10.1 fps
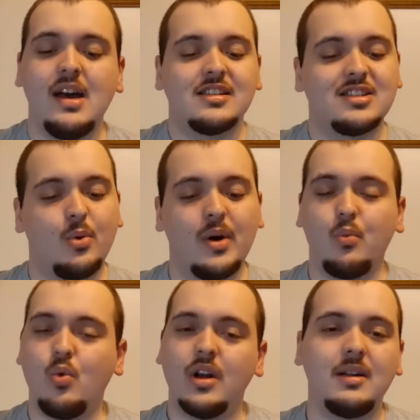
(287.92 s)
so it
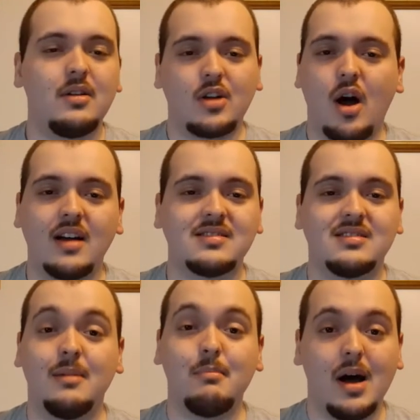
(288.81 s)
wouldn't cost
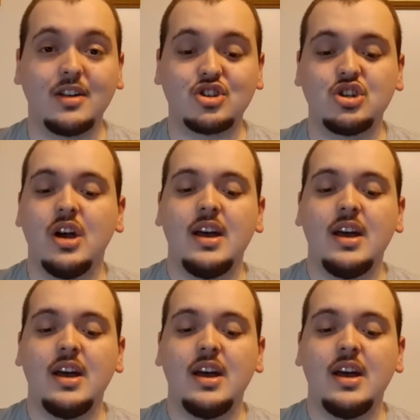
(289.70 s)
them much